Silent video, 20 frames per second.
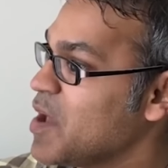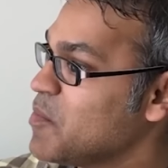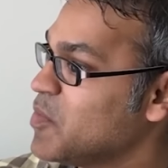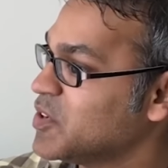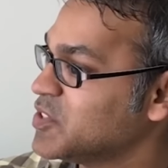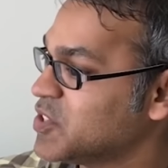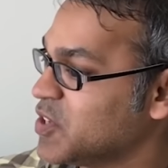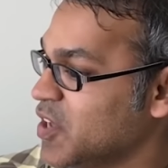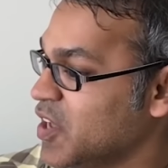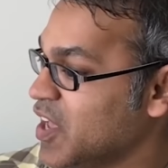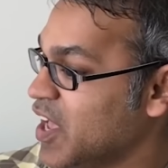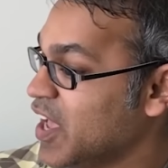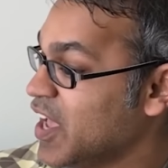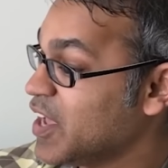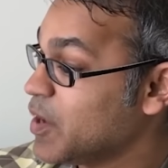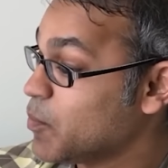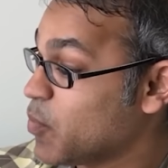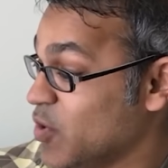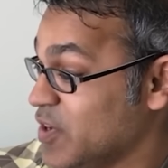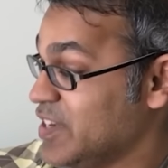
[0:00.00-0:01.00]
able to
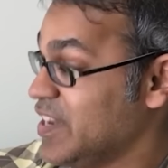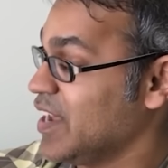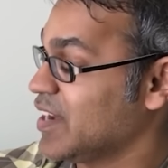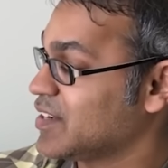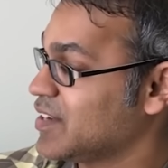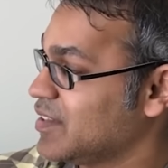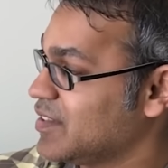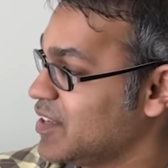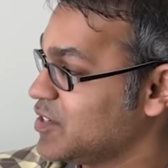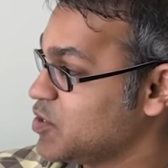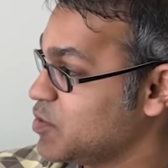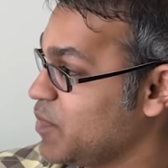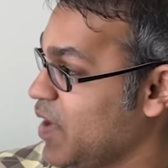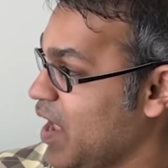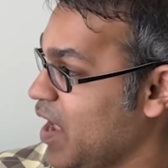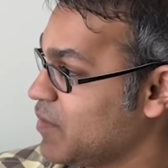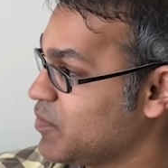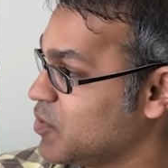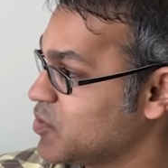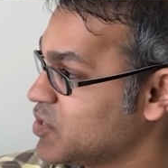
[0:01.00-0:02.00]
predict that you may
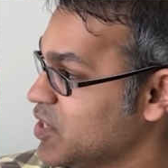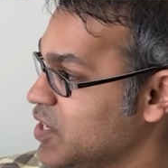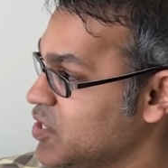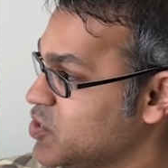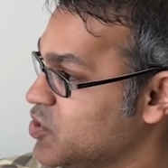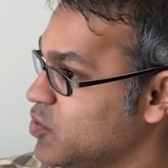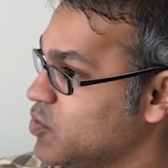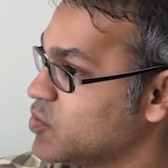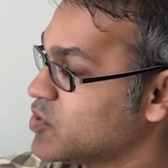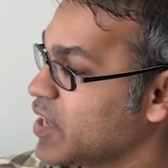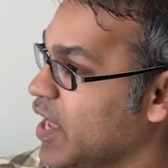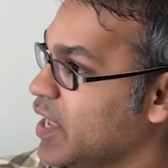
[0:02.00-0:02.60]
have those issues